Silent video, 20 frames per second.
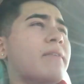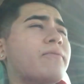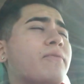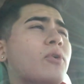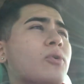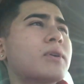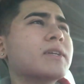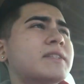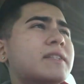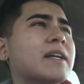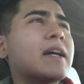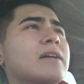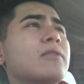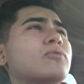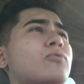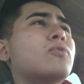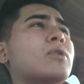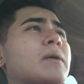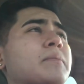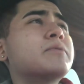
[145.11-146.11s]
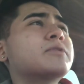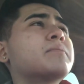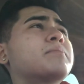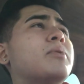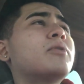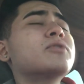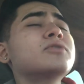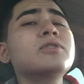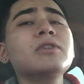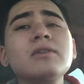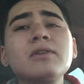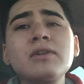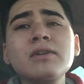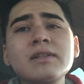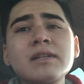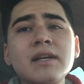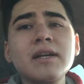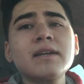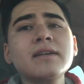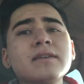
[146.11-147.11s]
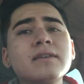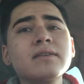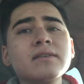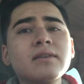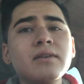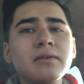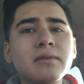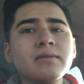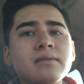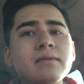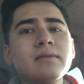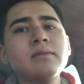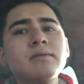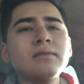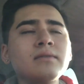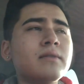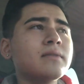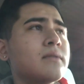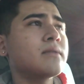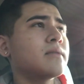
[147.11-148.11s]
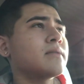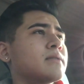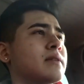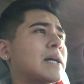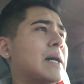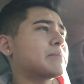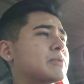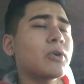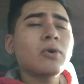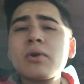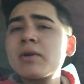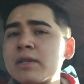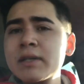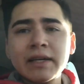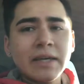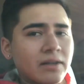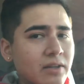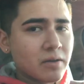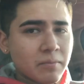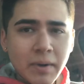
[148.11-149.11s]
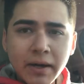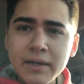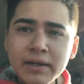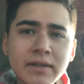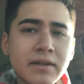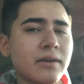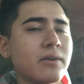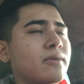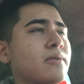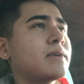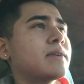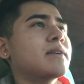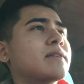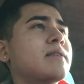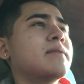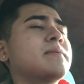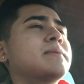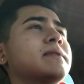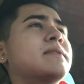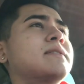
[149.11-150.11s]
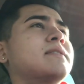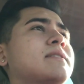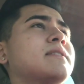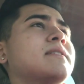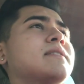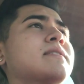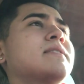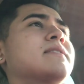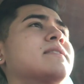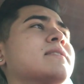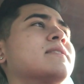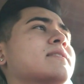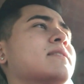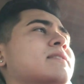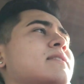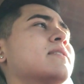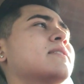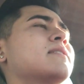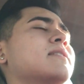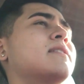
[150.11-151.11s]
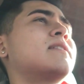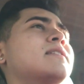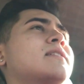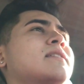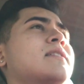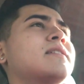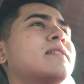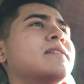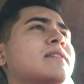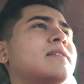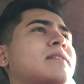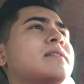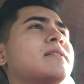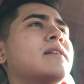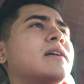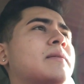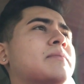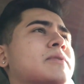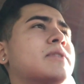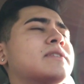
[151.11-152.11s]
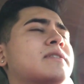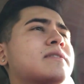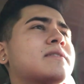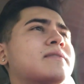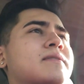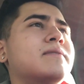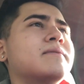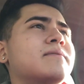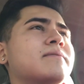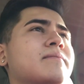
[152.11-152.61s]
focusing on who I'm supposed to look like, you know. I'm totally killing my ego when it comes to these things. I'm just